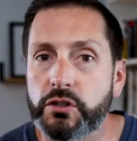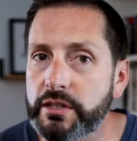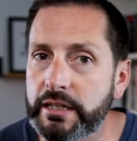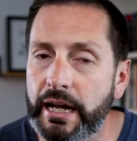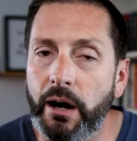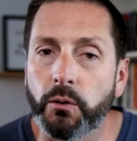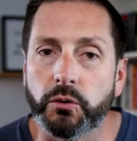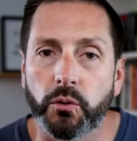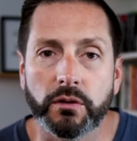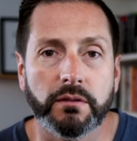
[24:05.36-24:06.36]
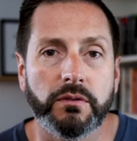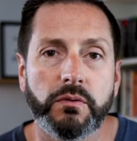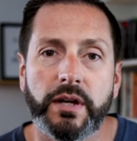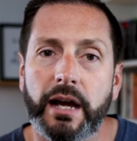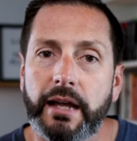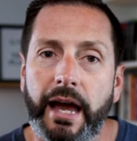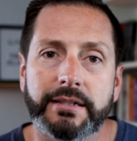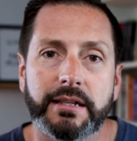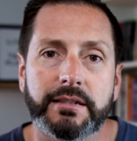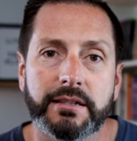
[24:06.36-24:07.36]
just an hour north of you, you got
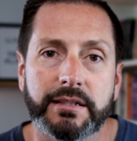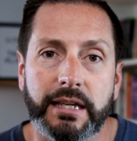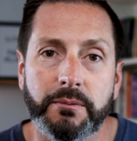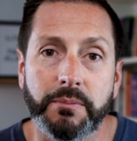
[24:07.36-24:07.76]
access to St.